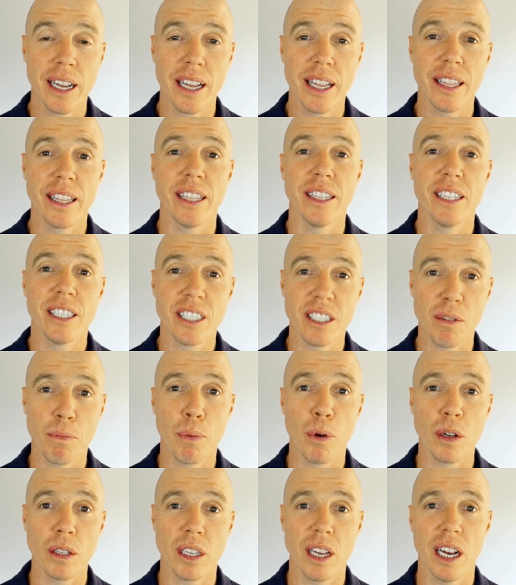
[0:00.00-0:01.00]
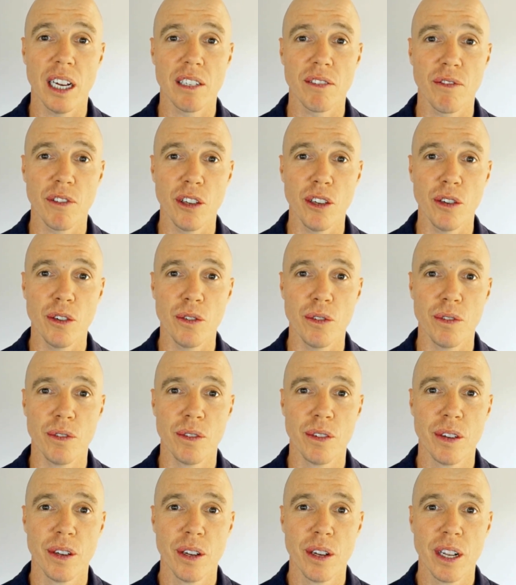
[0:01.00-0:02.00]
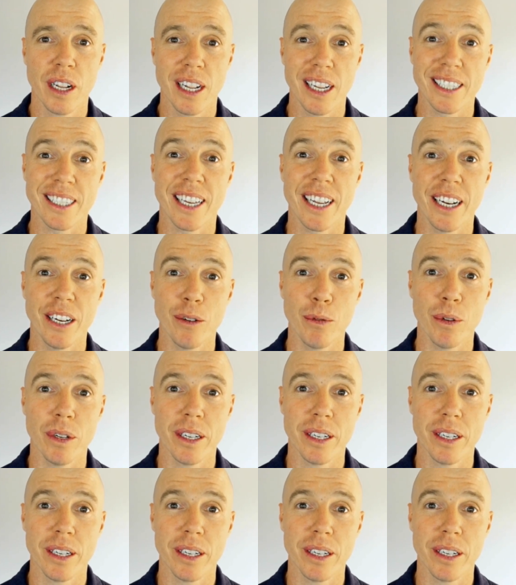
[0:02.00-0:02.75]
then this is the podcast for you. Let's get into it.